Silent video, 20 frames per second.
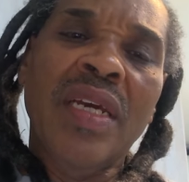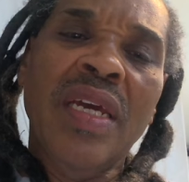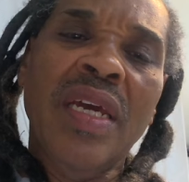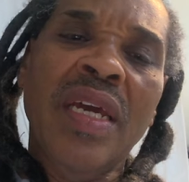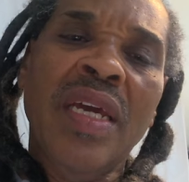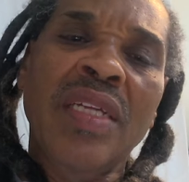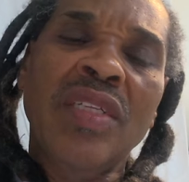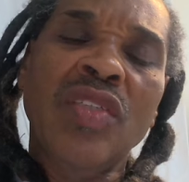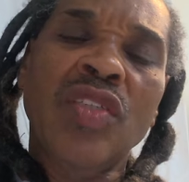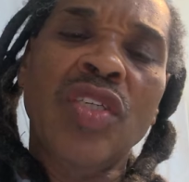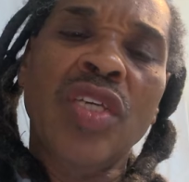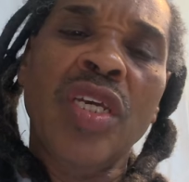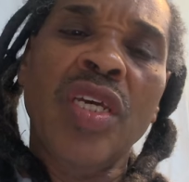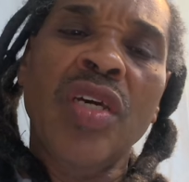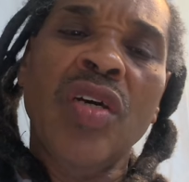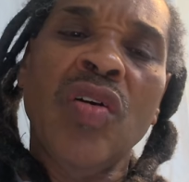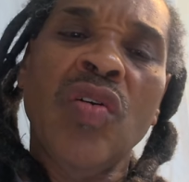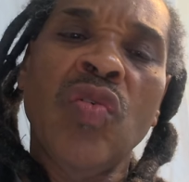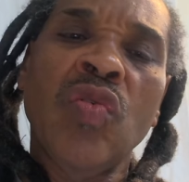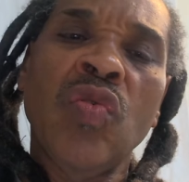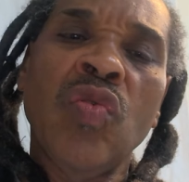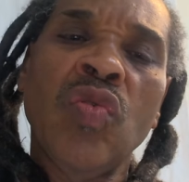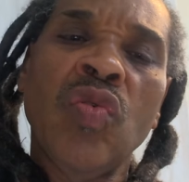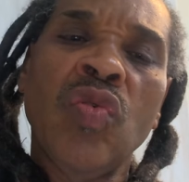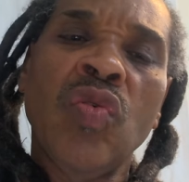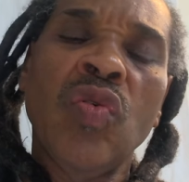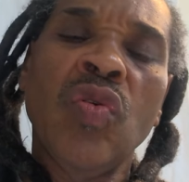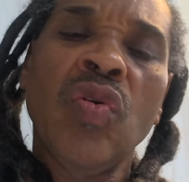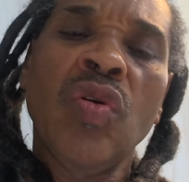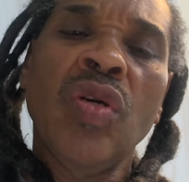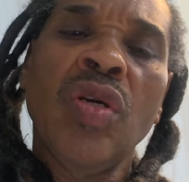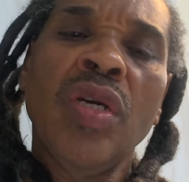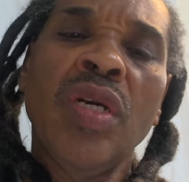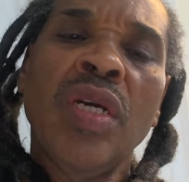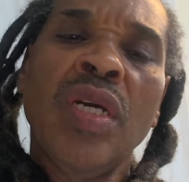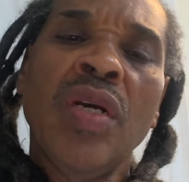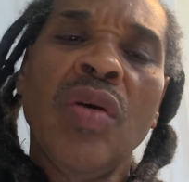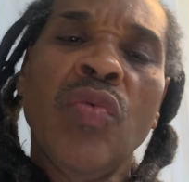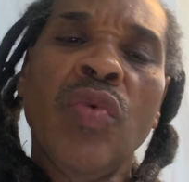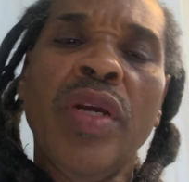until
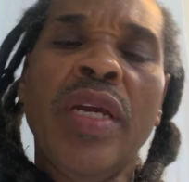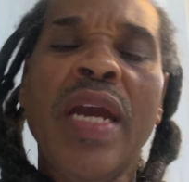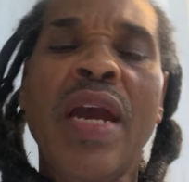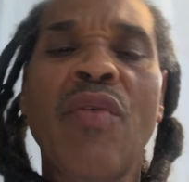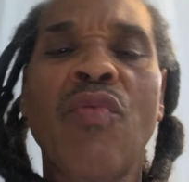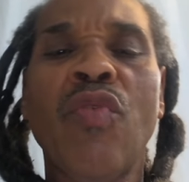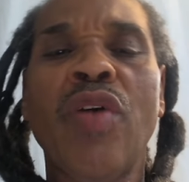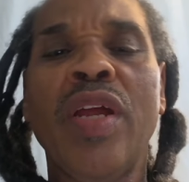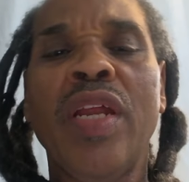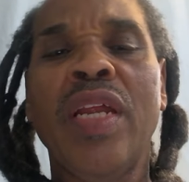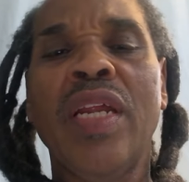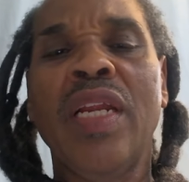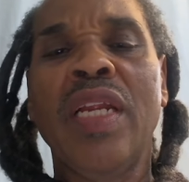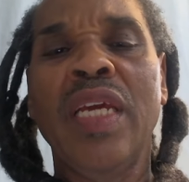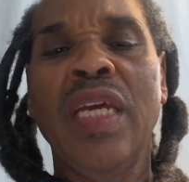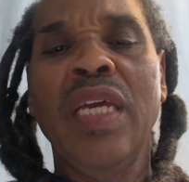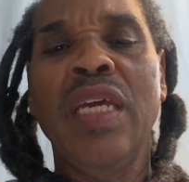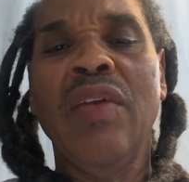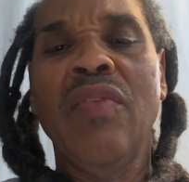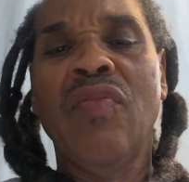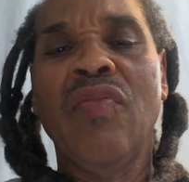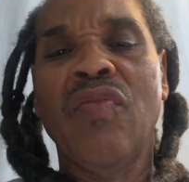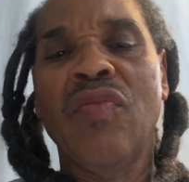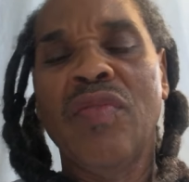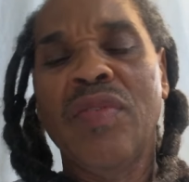we got ready to leave.